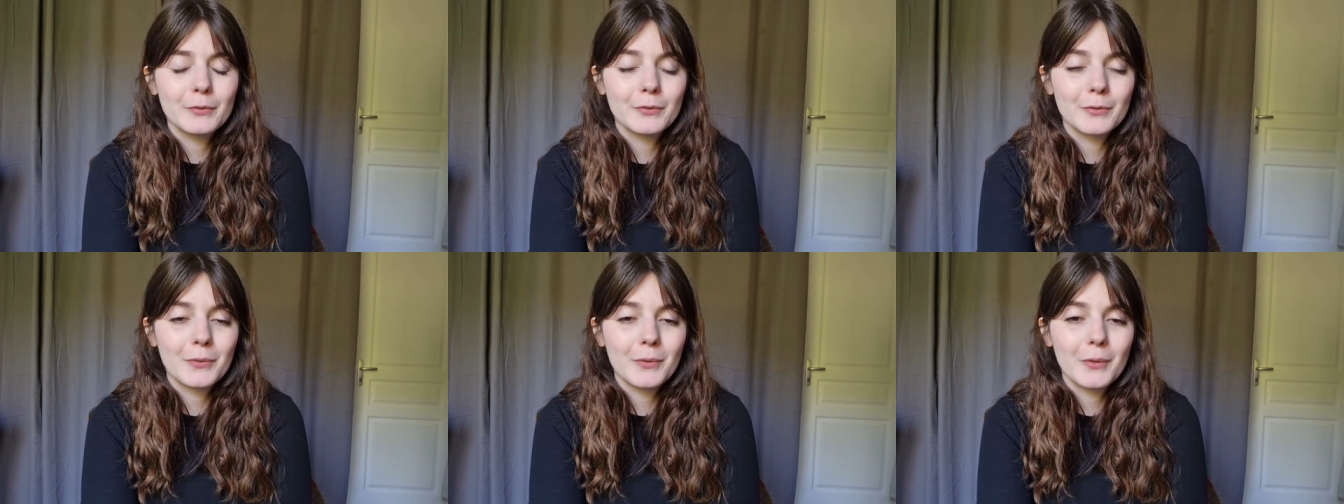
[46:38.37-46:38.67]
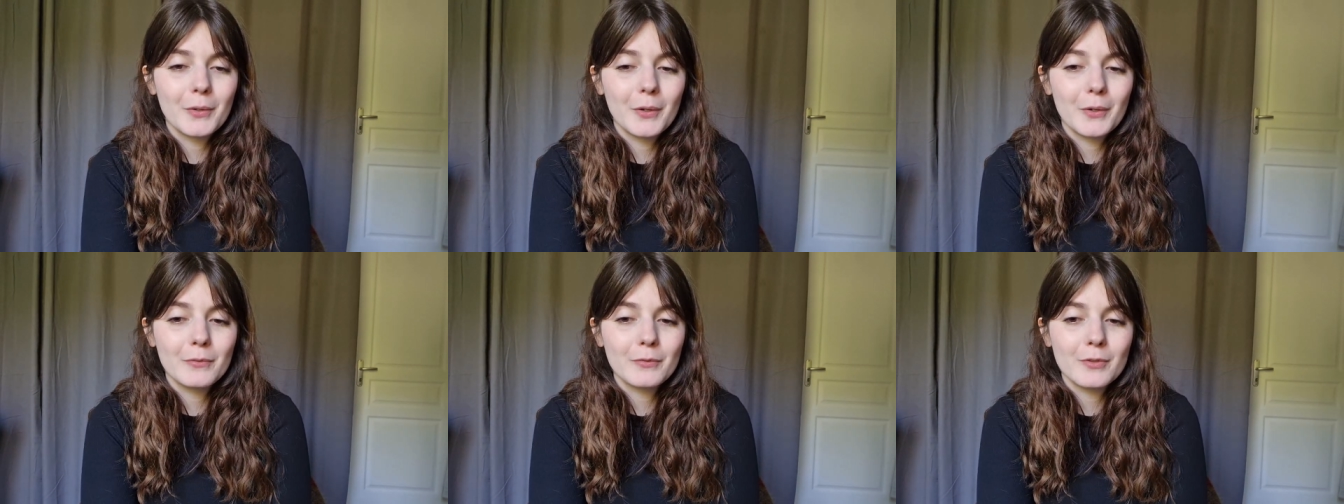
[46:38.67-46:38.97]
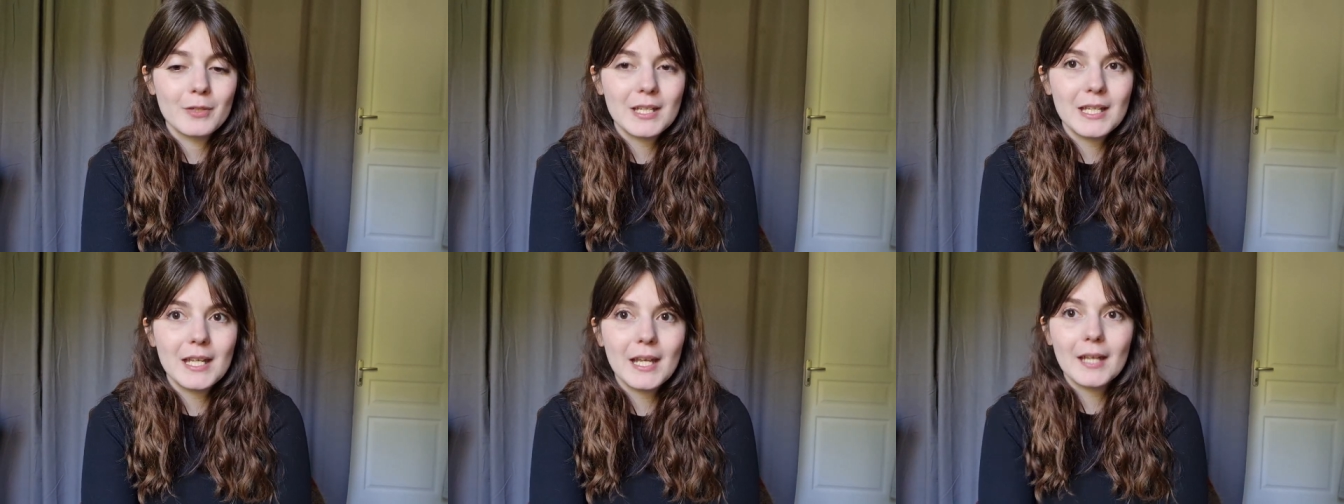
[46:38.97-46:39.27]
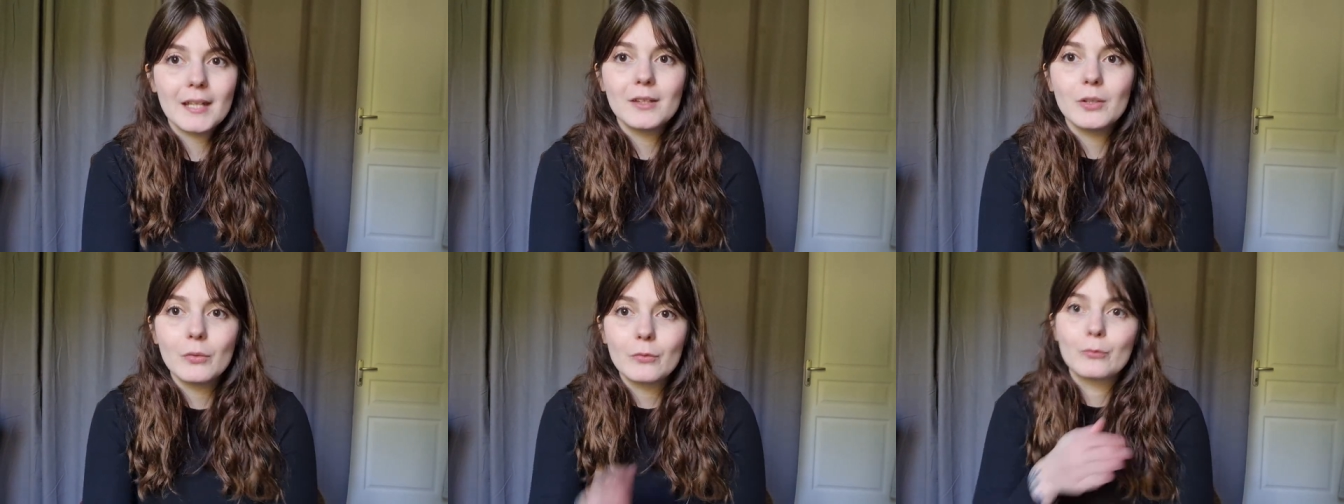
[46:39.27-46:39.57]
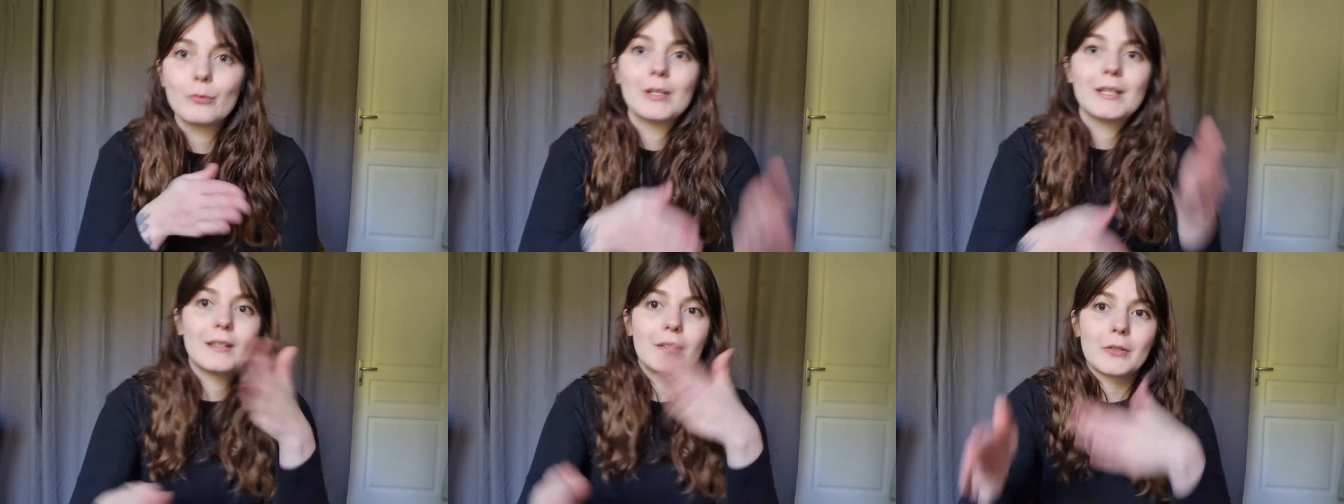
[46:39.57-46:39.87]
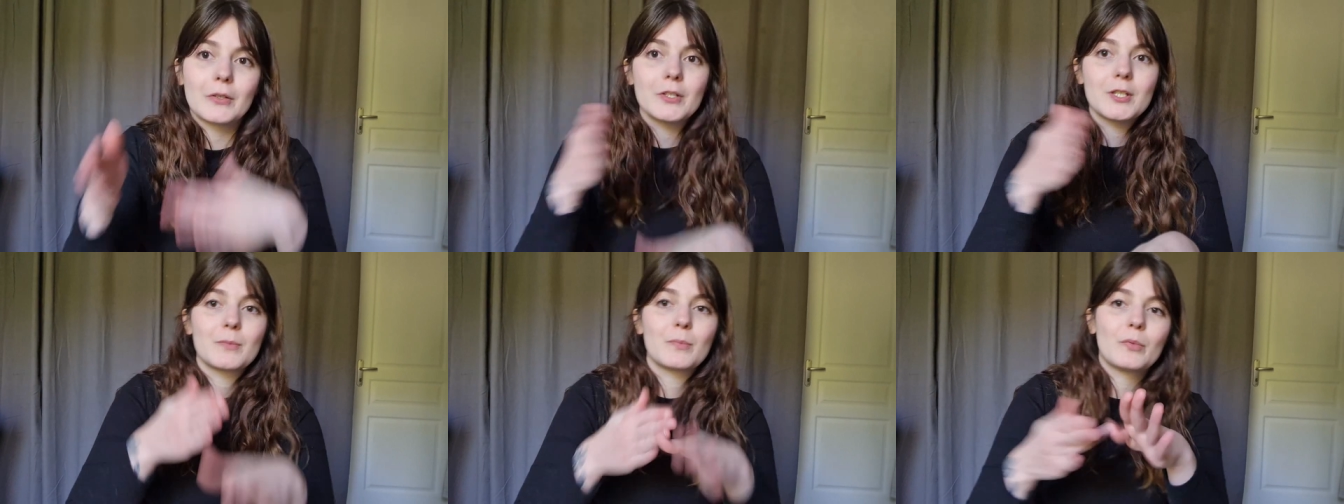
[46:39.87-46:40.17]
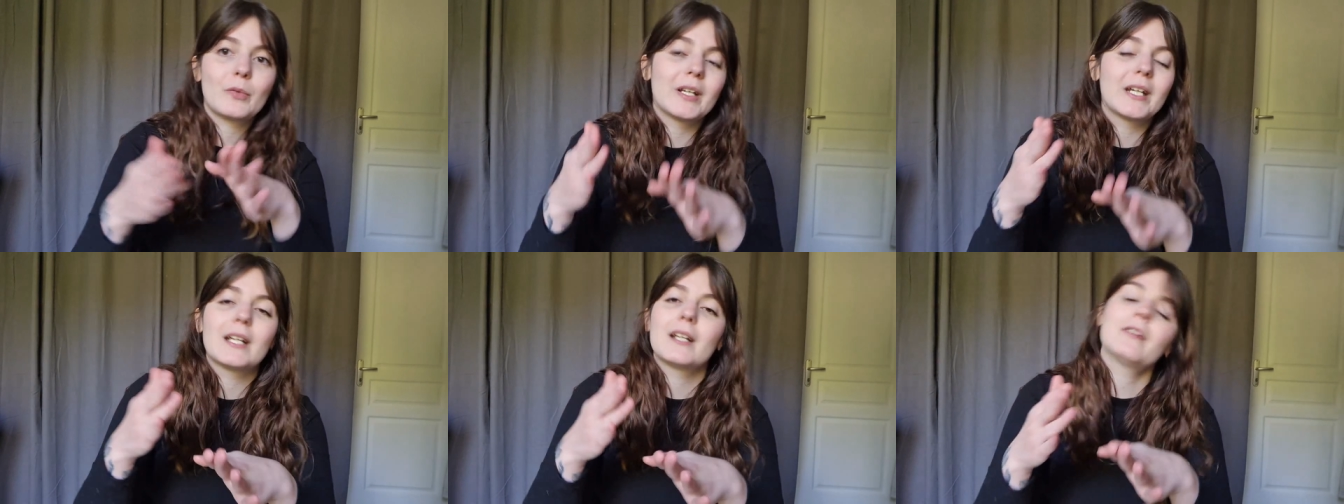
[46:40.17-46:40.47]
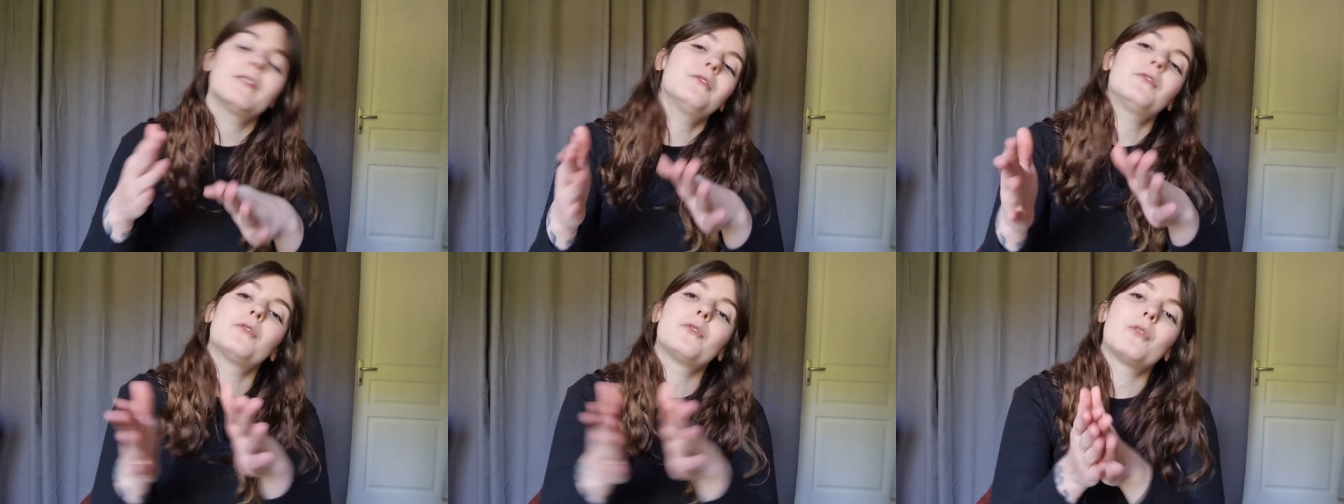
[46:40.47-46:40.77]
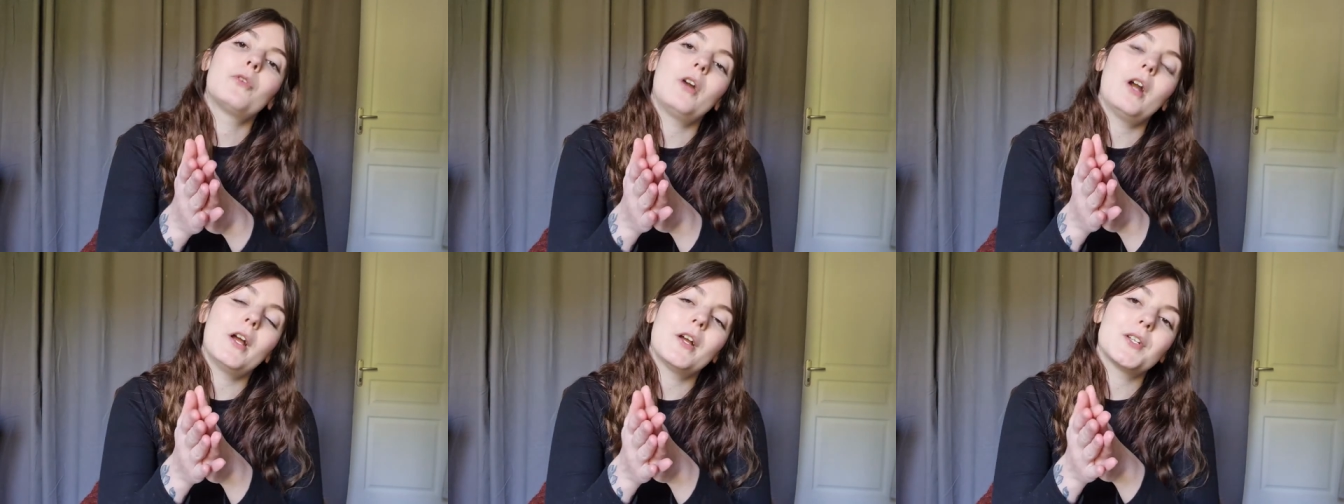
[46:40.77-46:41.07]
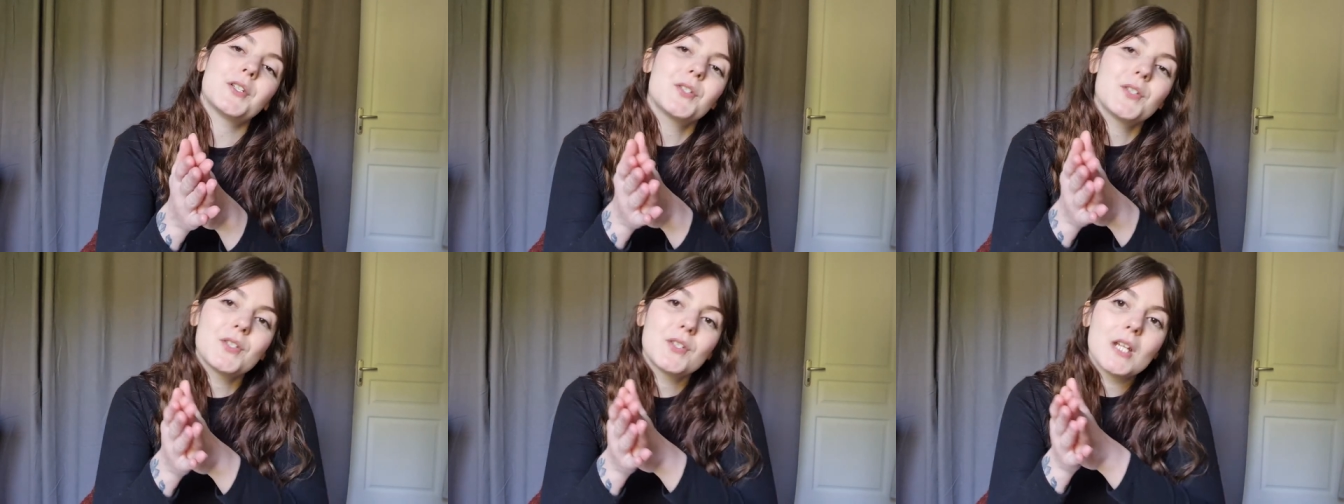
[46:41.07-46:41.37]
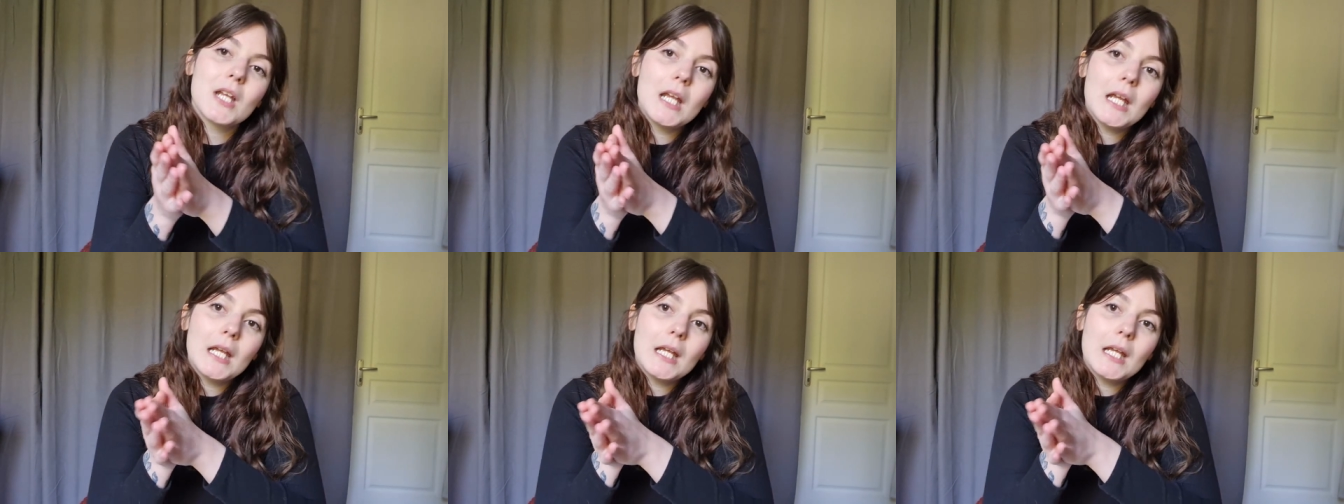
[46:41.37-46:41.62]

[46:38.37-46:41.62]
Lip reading: for the end of winter, spring for us